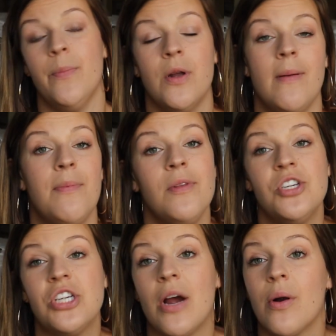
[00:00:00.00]
Put them up in the
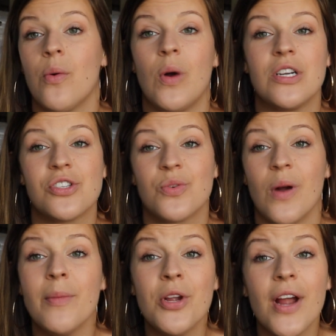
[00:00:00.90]
shower while you're
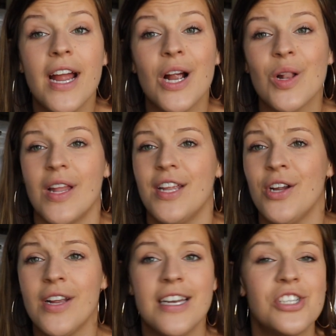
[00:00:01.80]
scrubbing your hair, letting
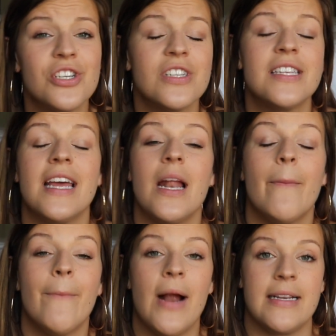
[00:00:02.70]
your conditioner sit,
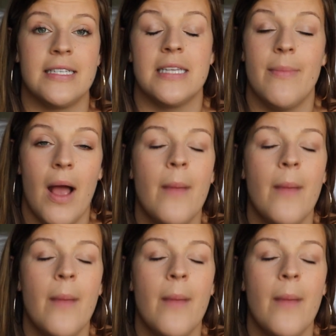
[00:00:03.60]
practice them.